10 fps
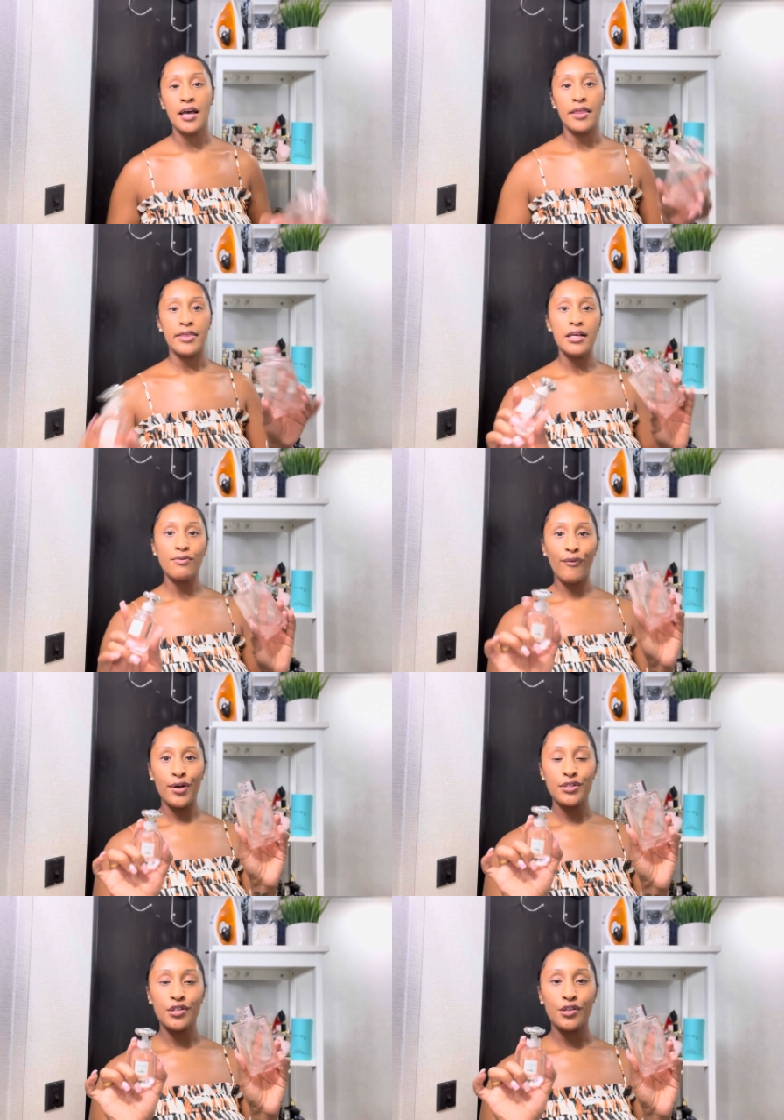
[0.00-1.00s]
These
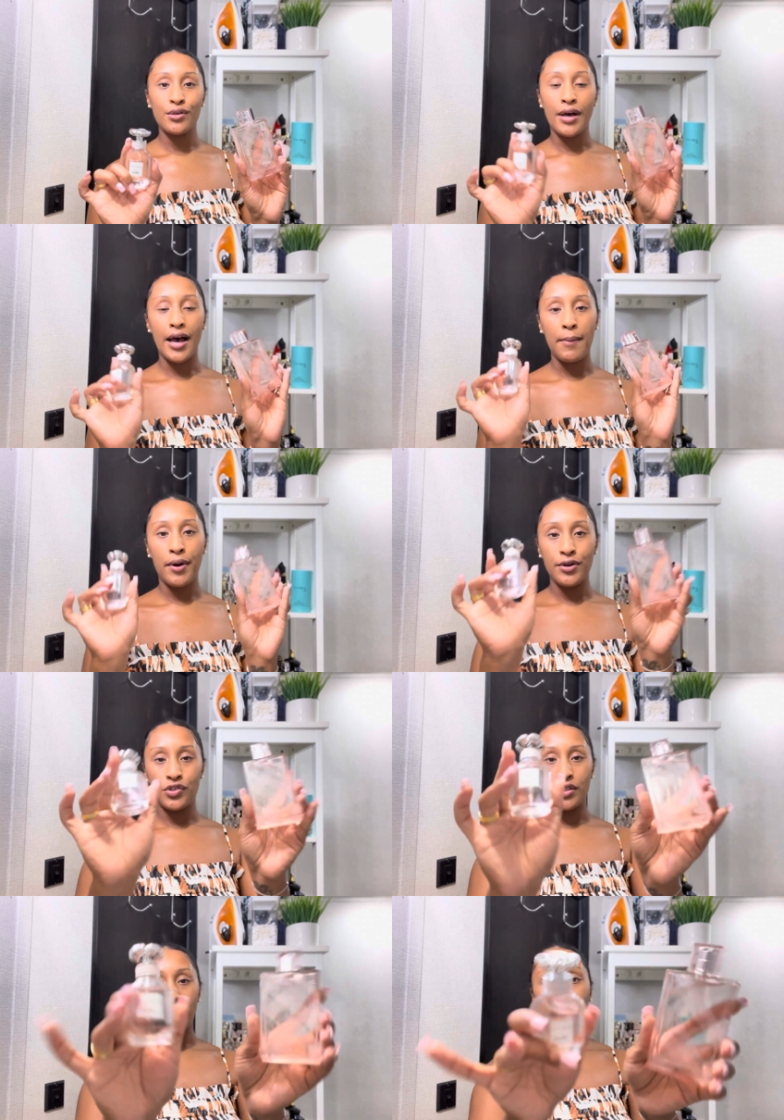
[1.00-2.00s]
first two I purchased